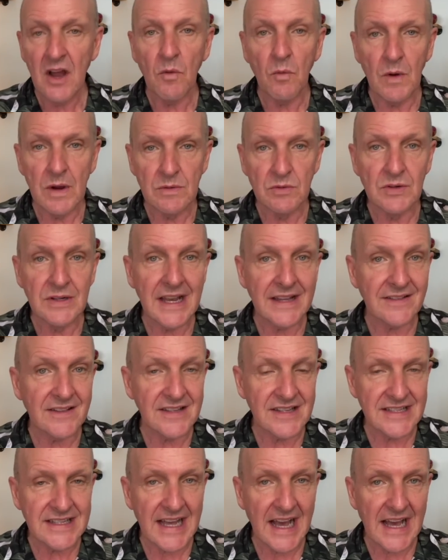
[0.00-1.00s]
we will get the
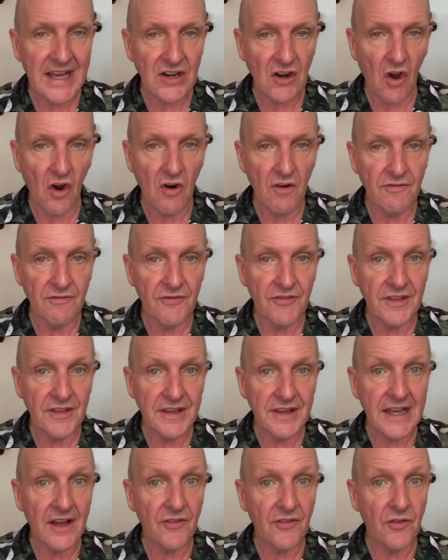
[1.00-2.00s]
start of
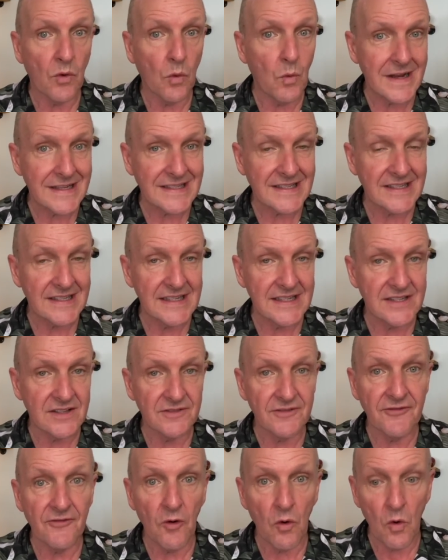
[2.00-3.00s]
the wet
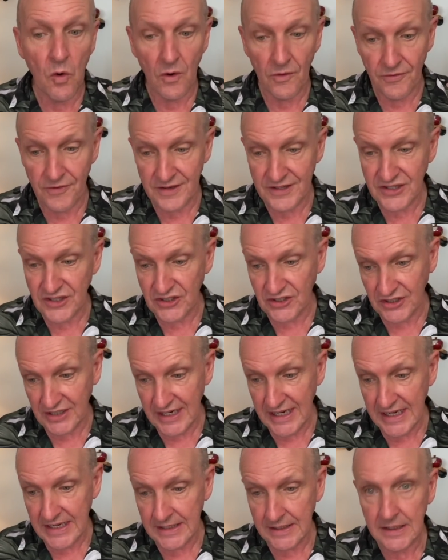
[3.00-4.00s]
season for this
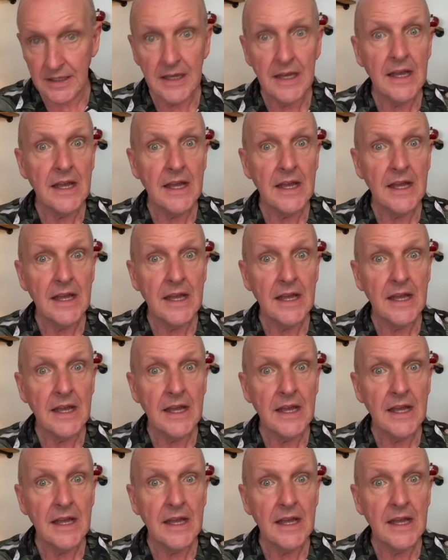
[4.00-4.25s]
year.